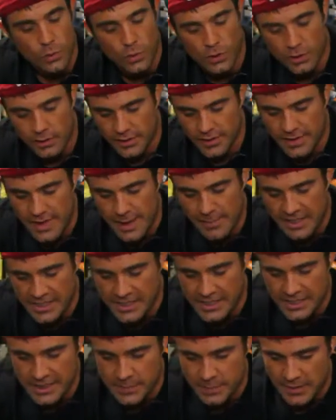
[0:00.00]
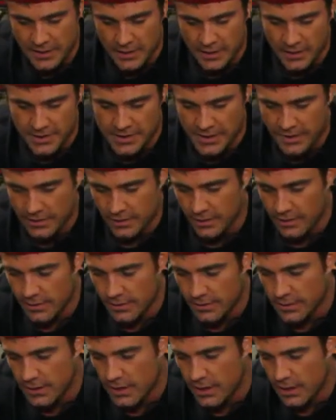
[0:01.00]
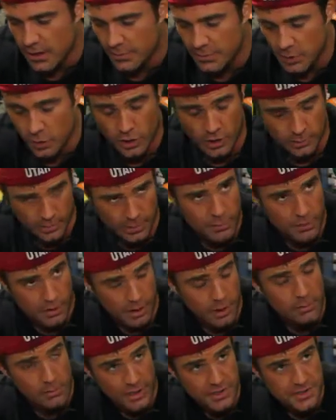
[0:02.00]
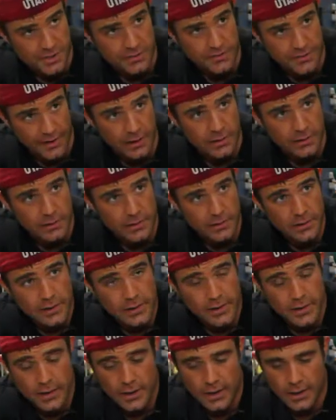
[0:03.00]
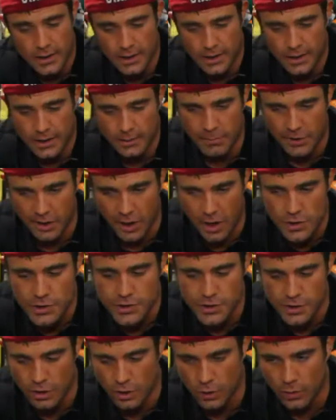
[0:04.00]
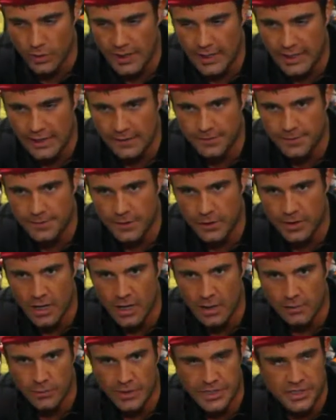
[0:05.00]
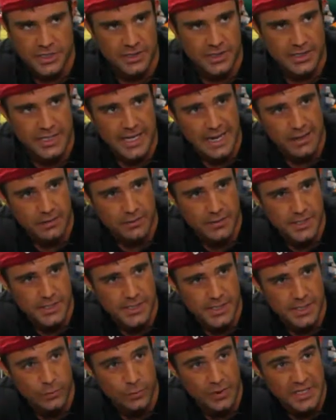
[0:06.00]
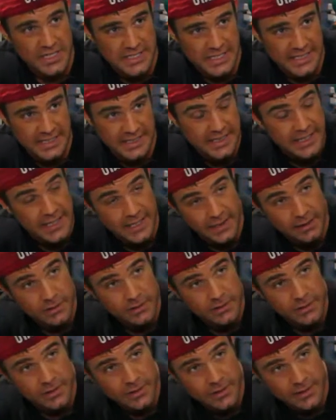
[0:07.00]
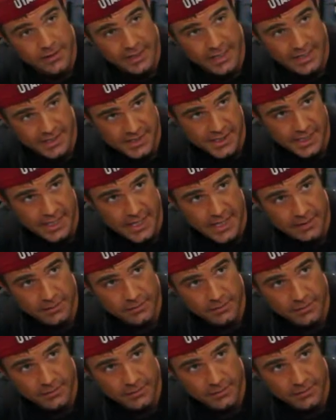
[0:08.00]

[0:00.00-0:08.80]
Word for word: Well, that makes sense because either you could have been putting on muscle, fair, but also if you're not reaching the calories that we did in here, that I said, hey,